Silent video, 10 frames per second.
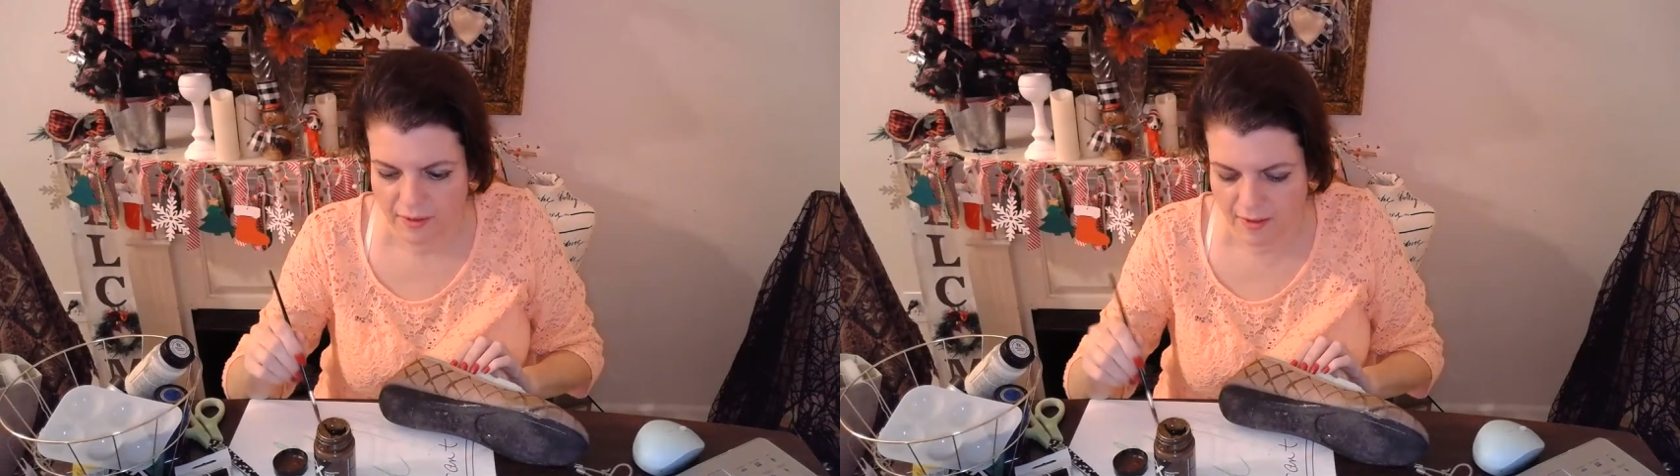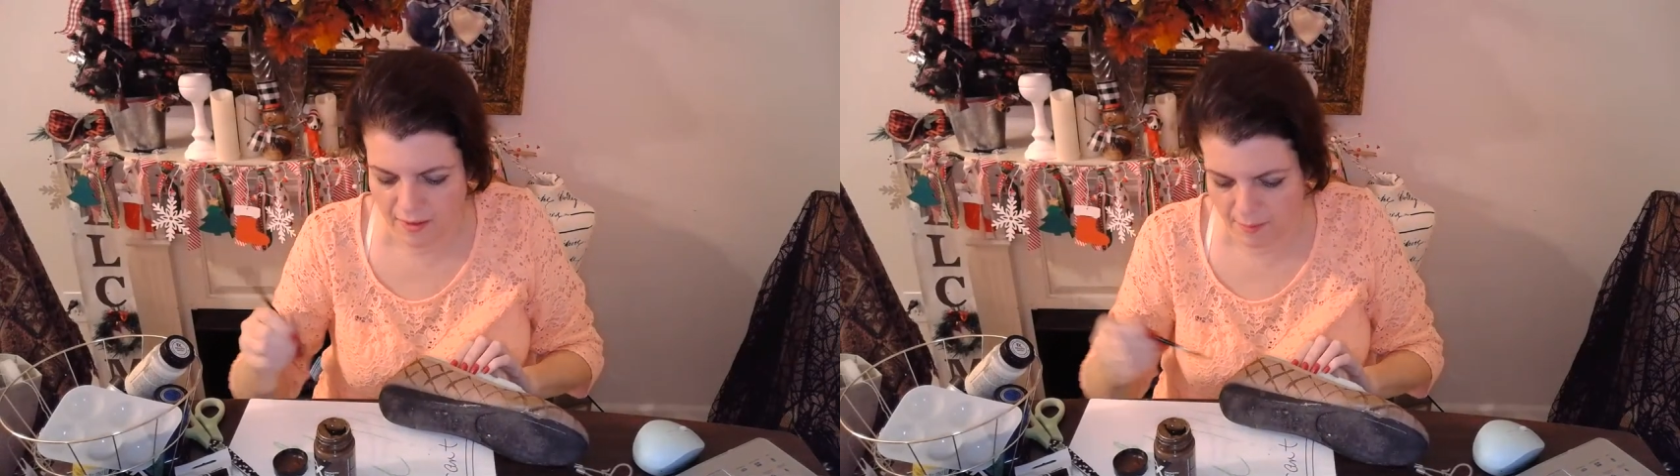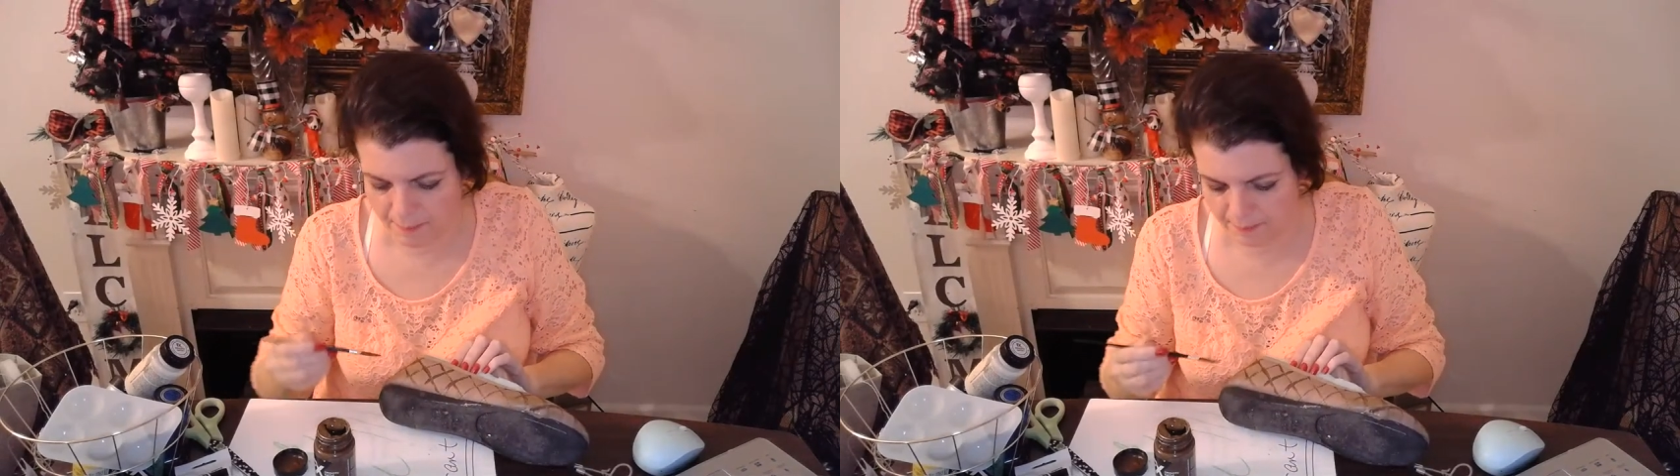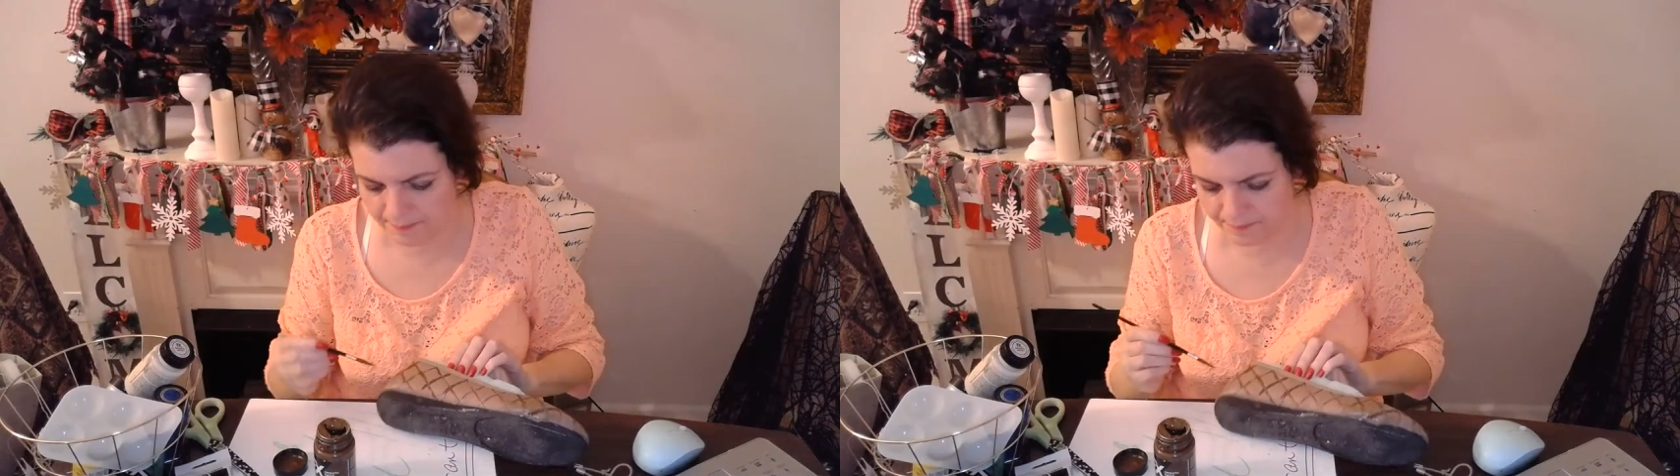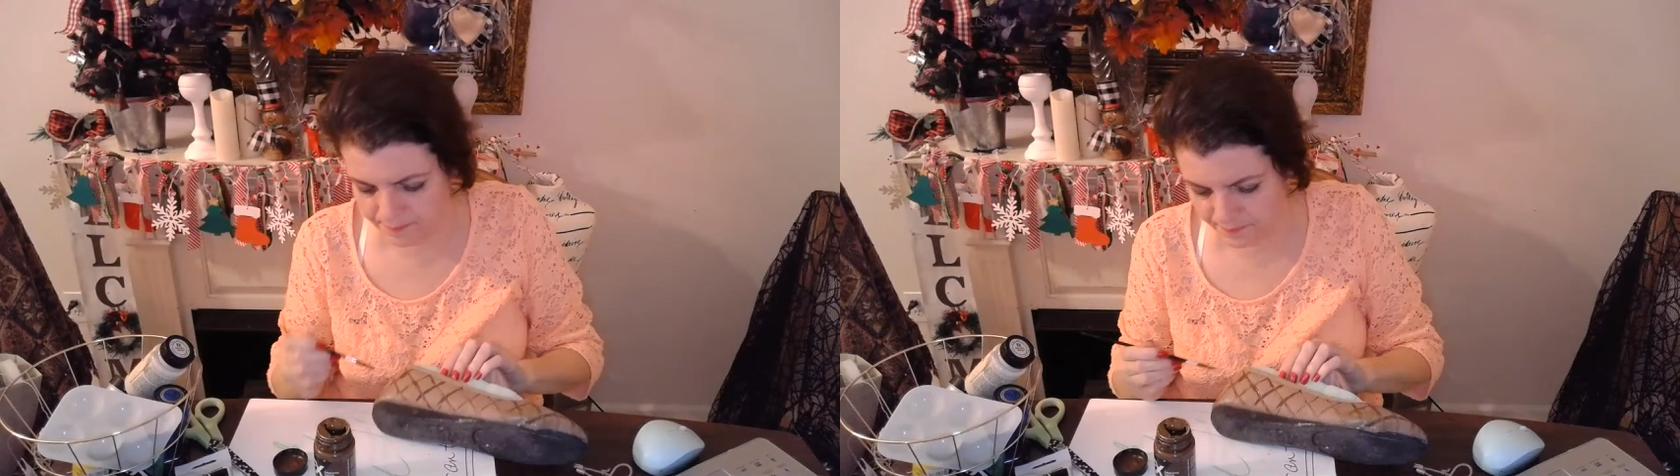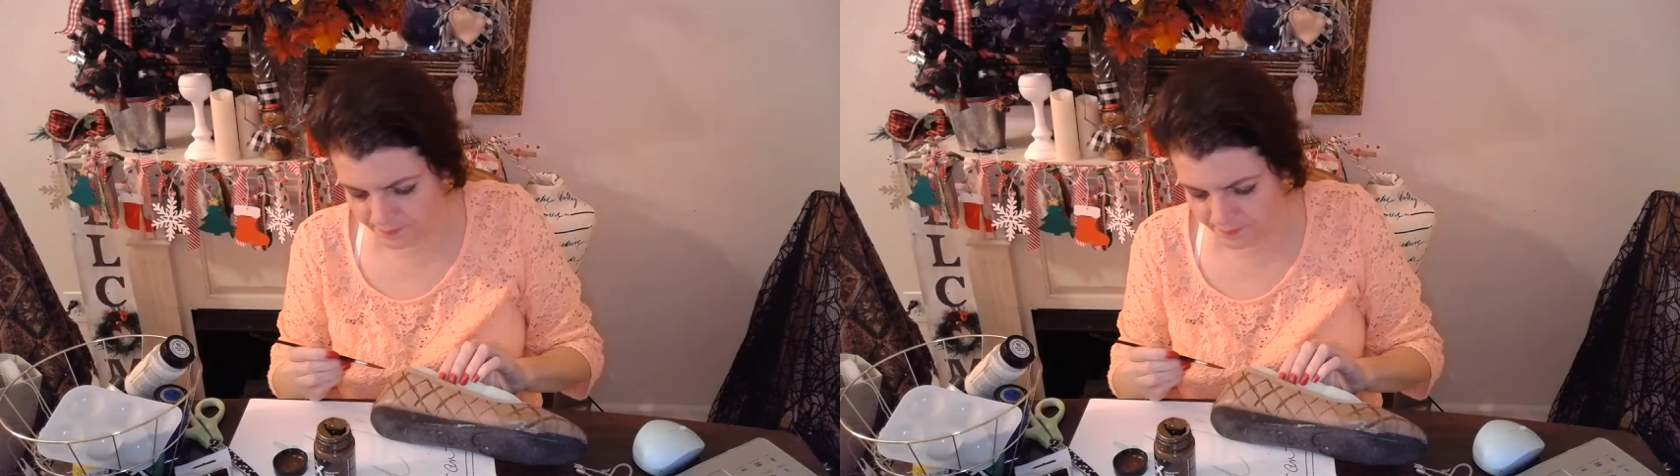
um,